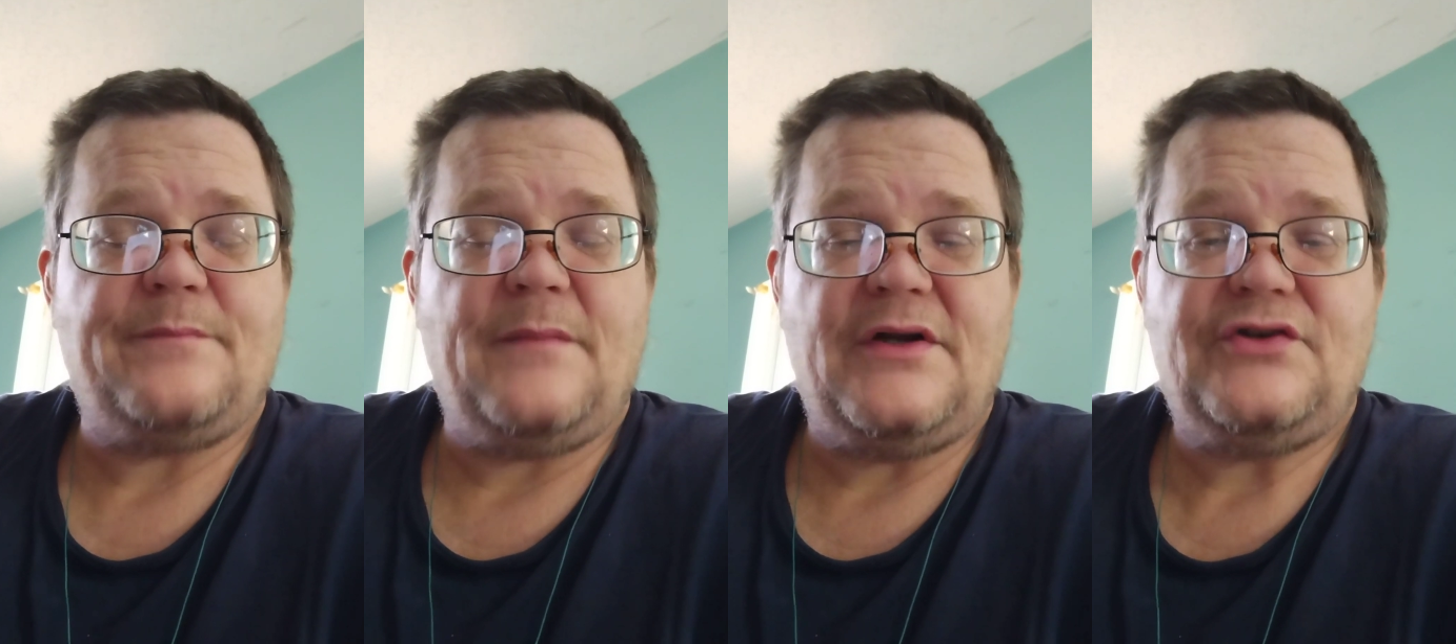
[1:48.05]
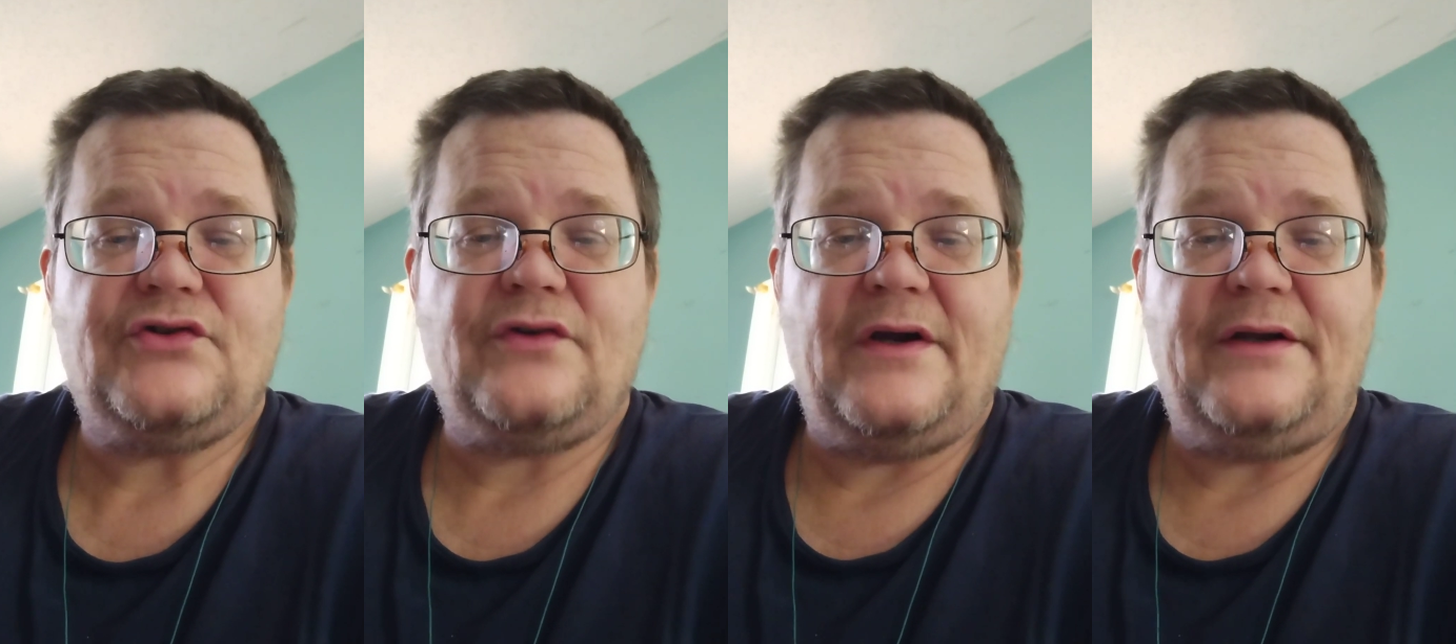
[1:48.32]

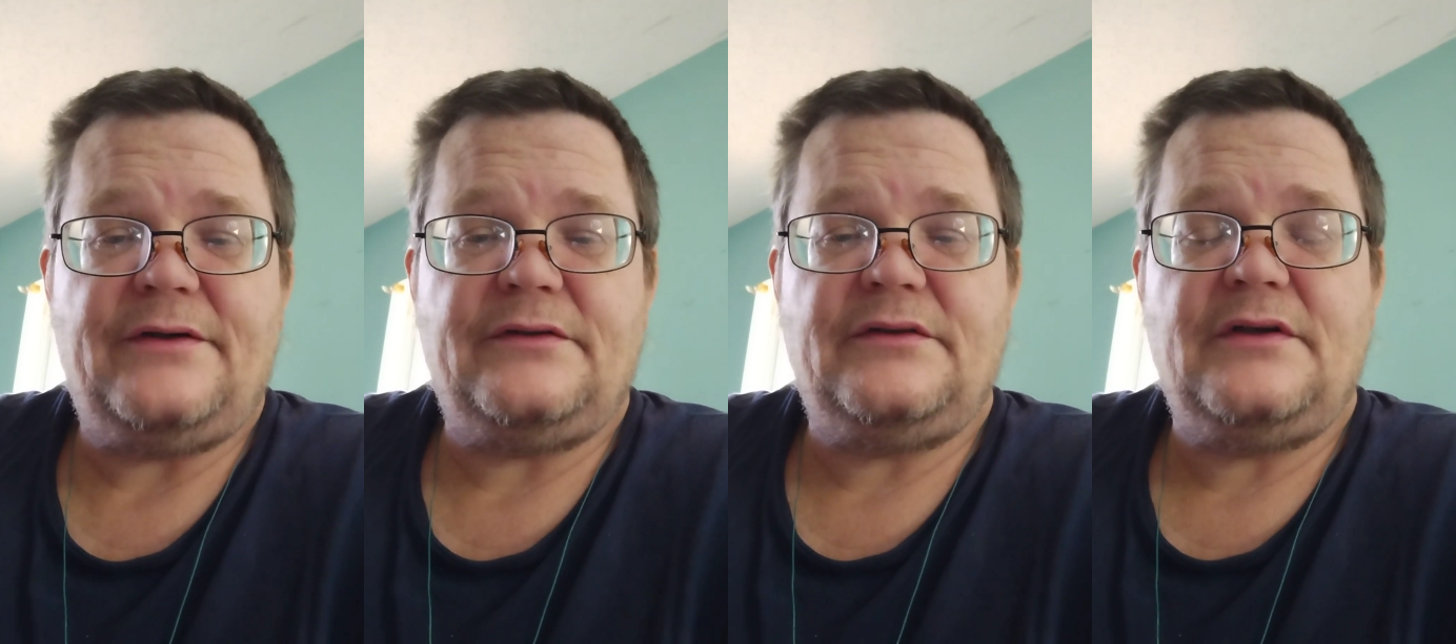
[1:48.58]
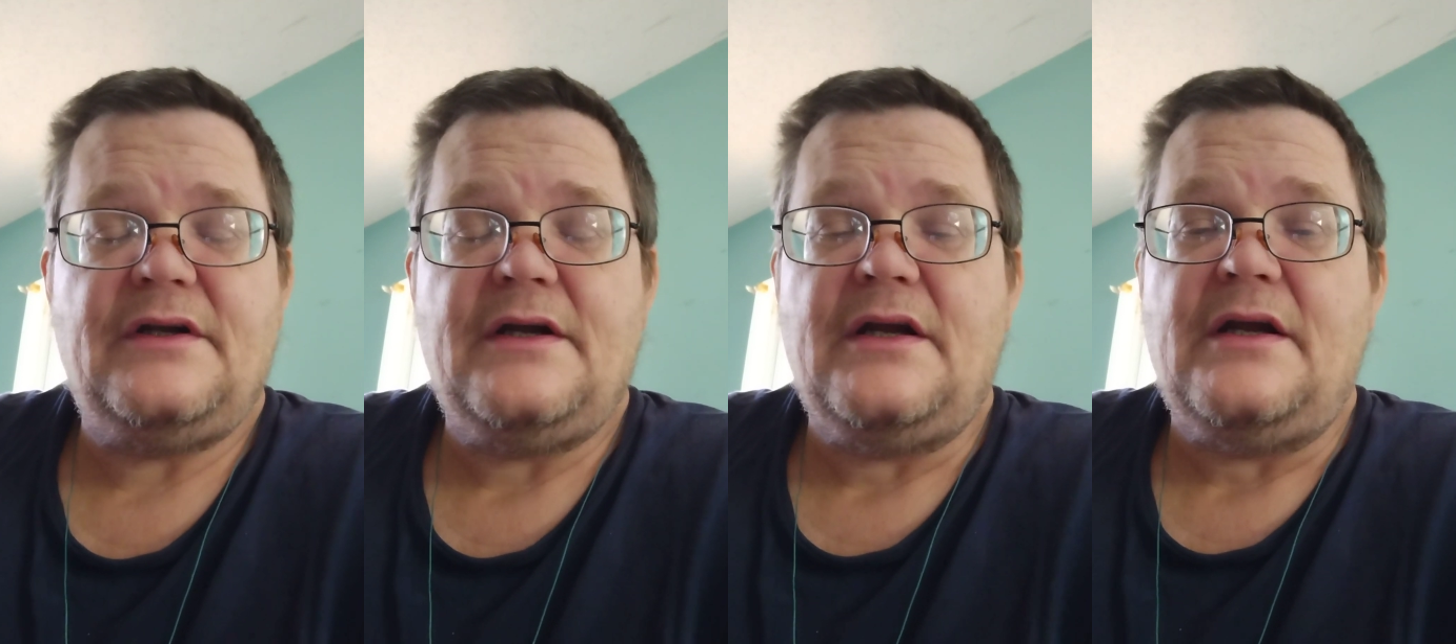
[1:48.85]
much greater
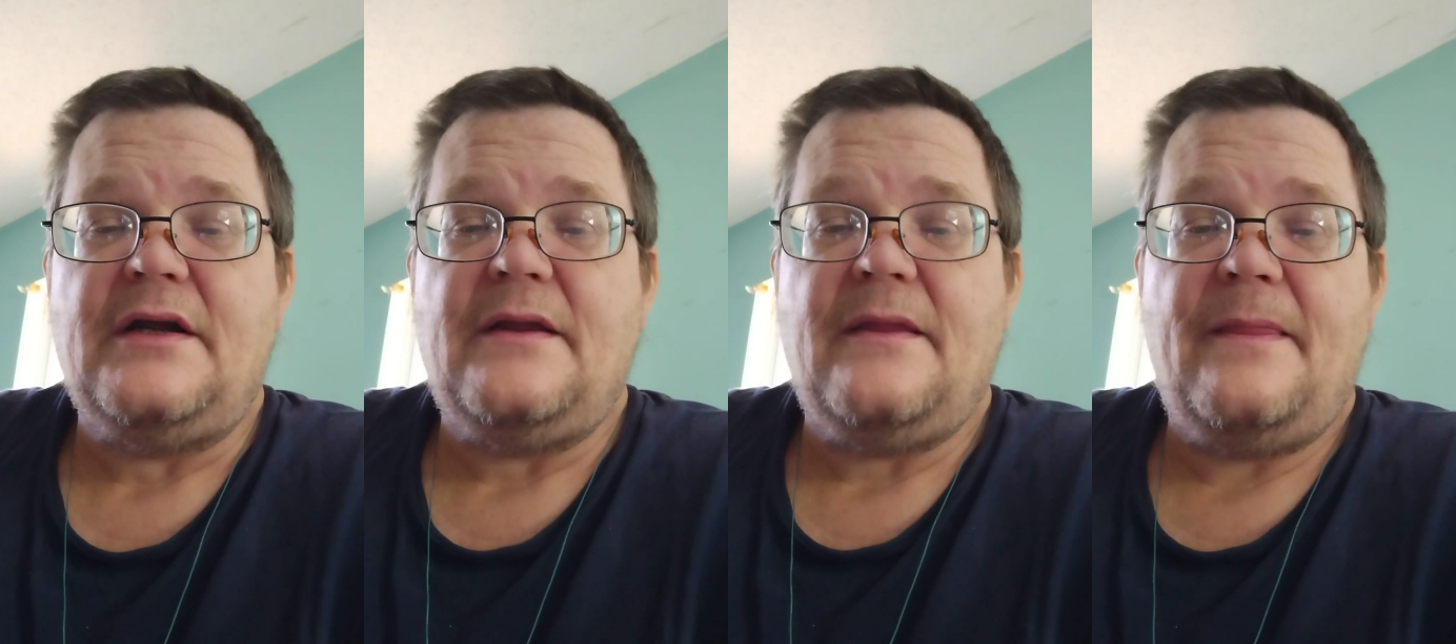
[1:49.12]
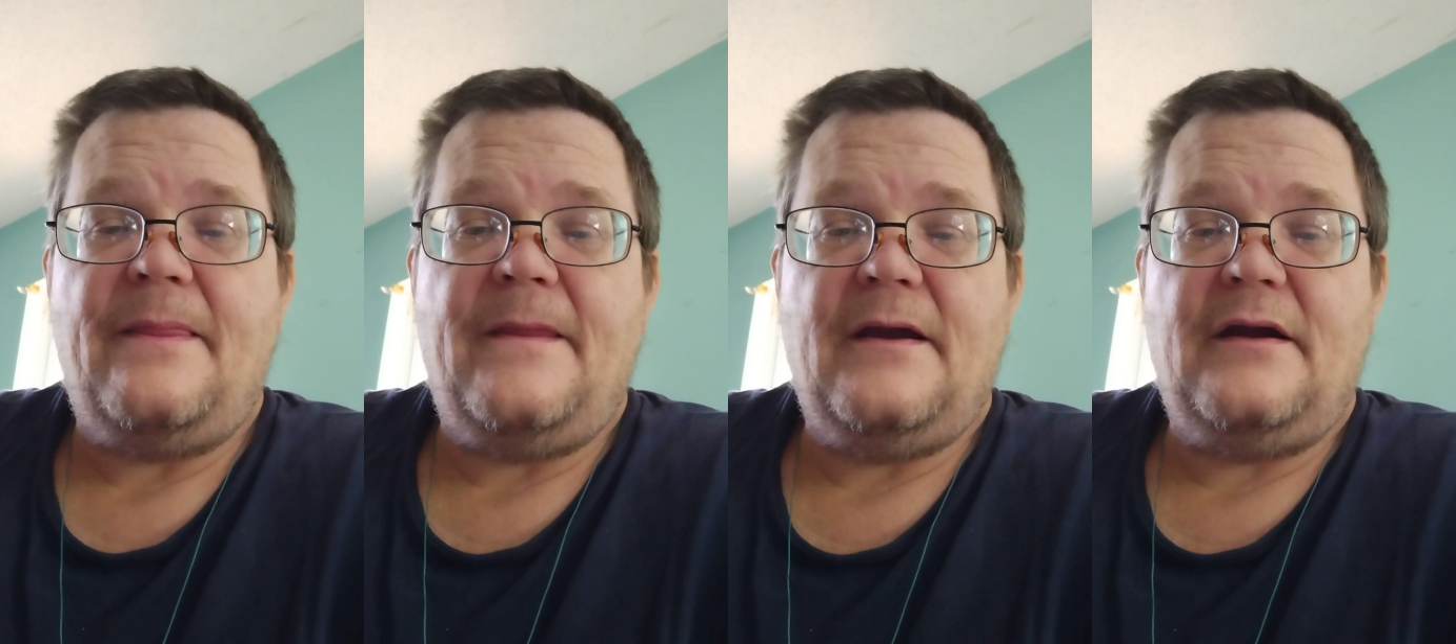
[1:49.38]

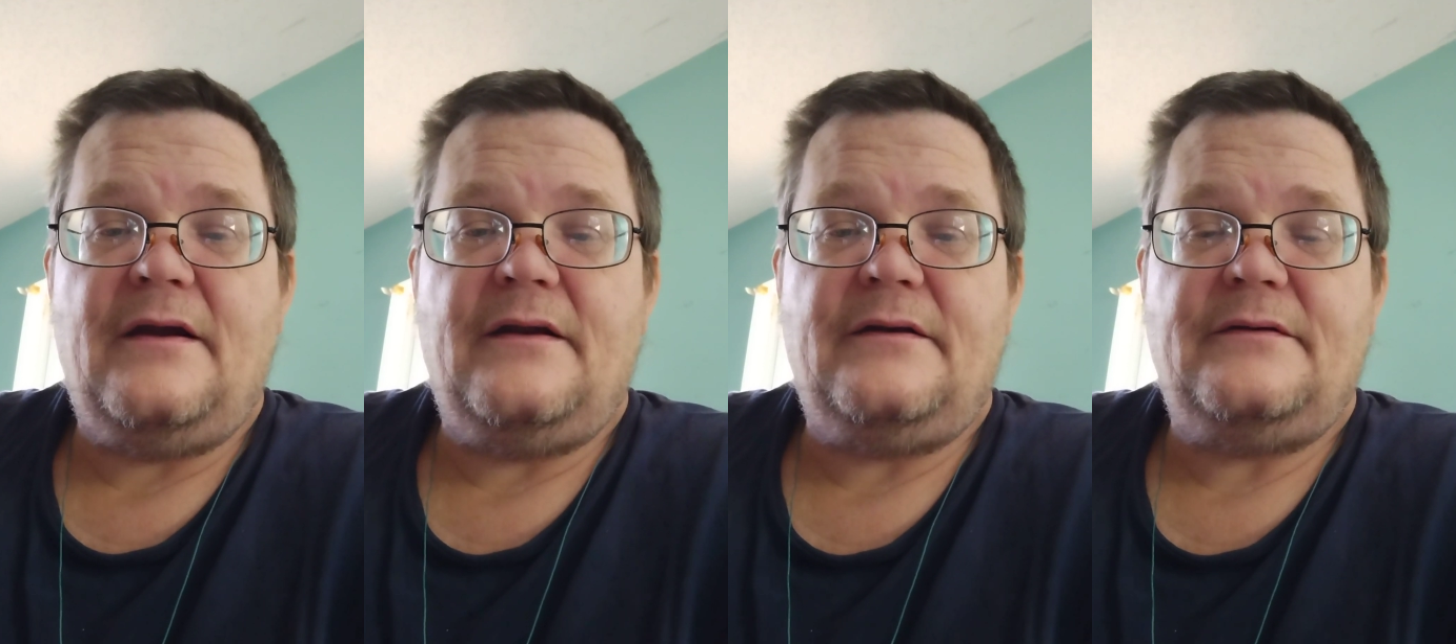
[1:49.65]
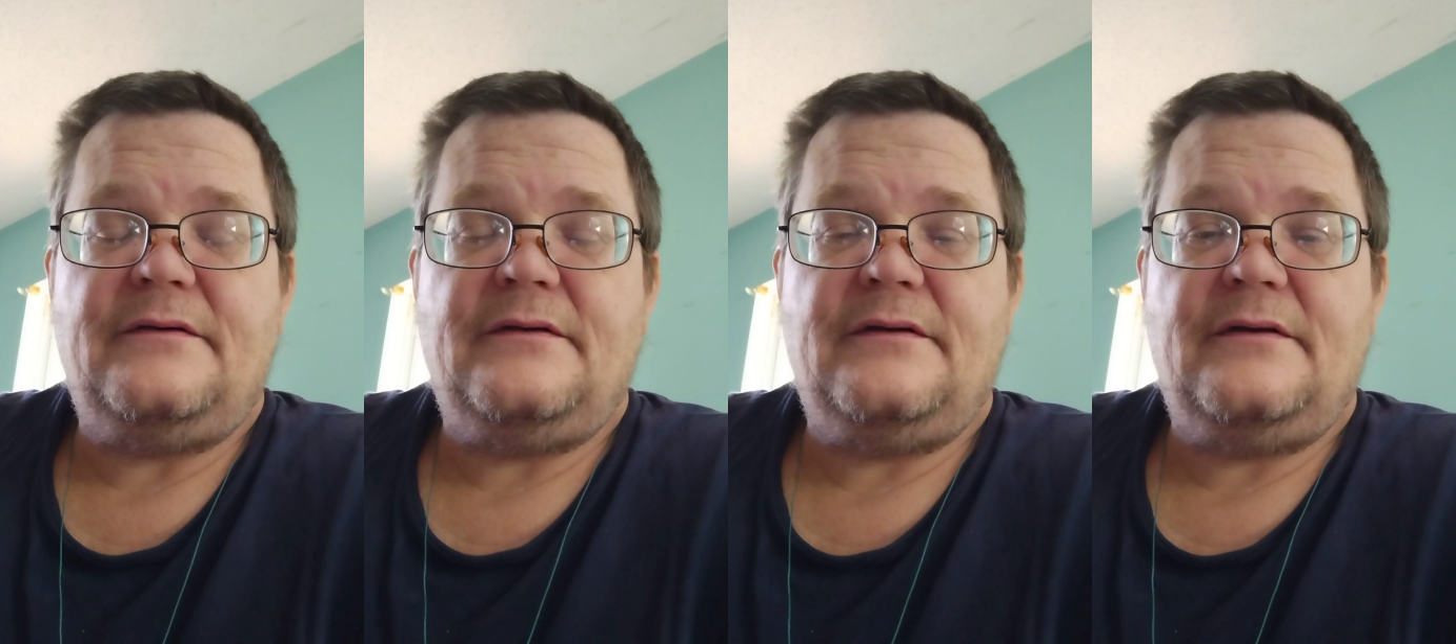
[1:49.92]

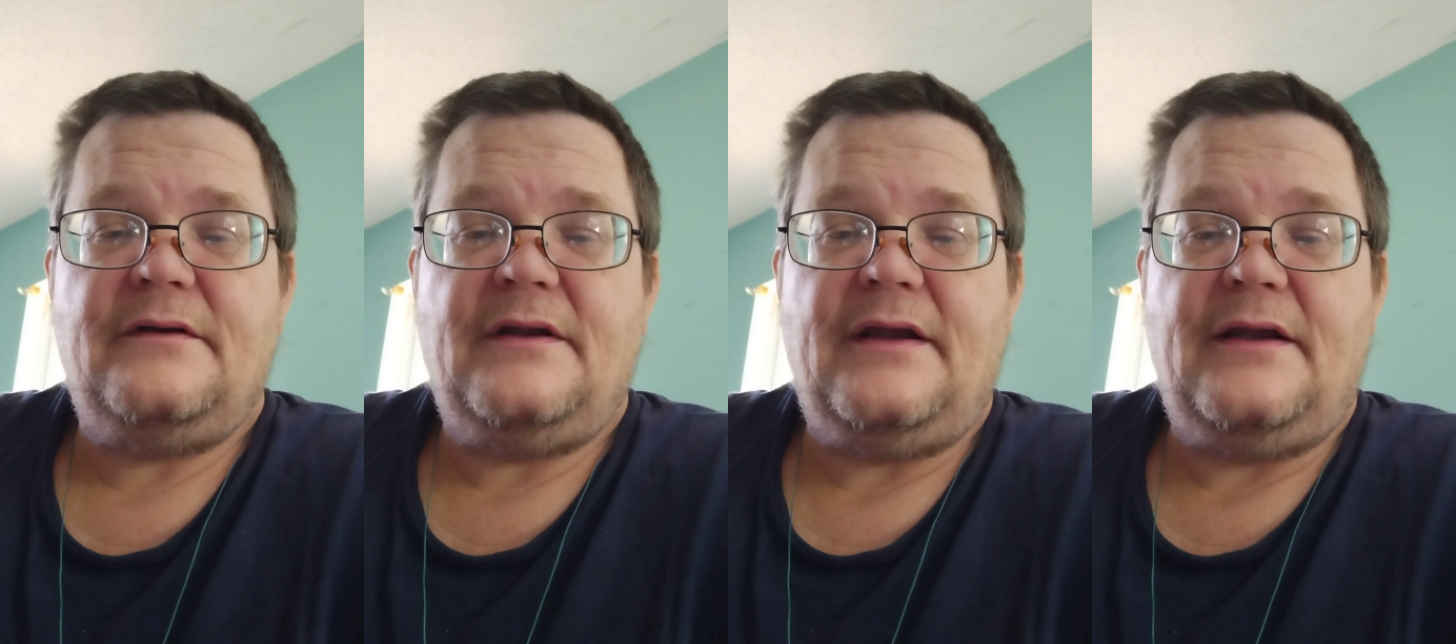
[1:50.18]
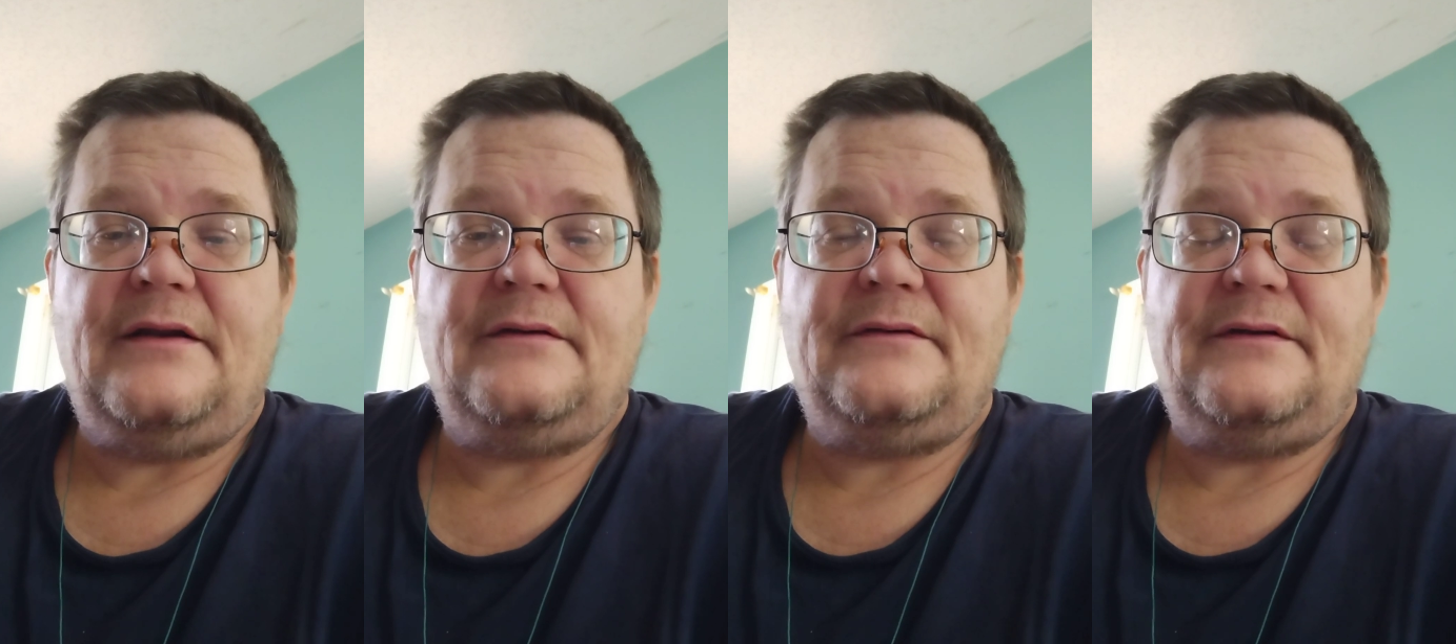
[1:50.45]
than
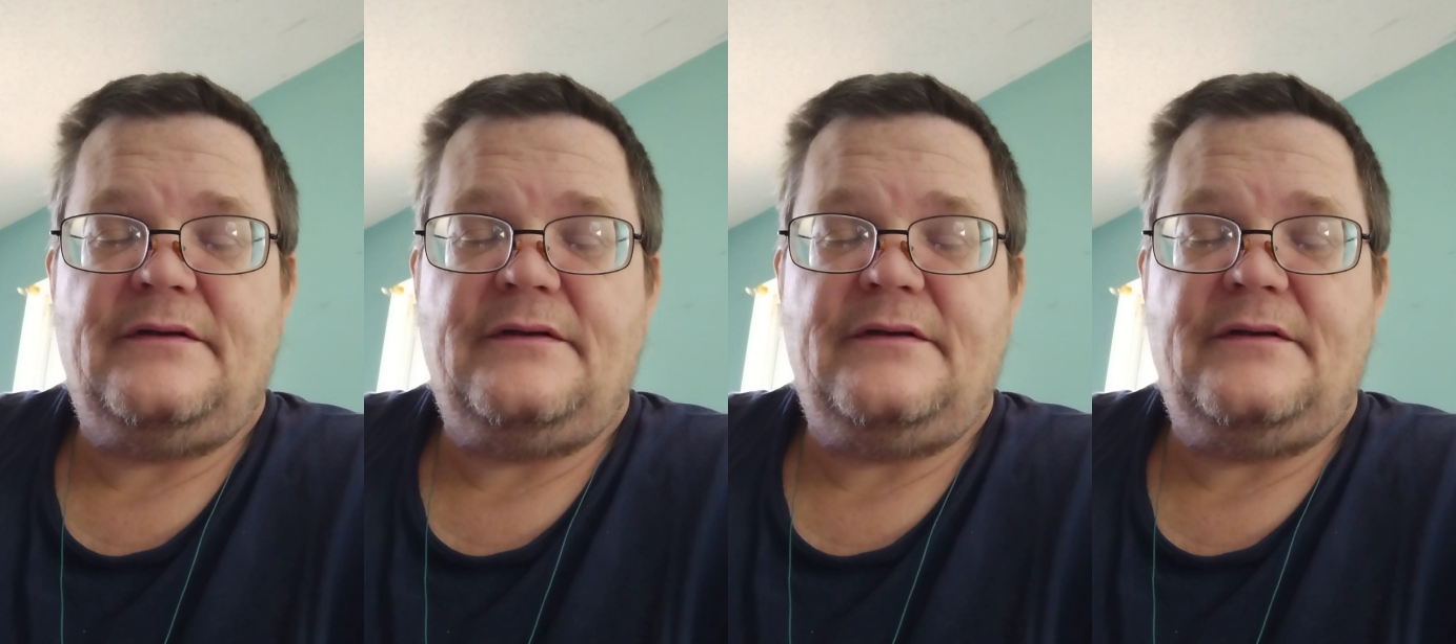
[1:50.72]
it.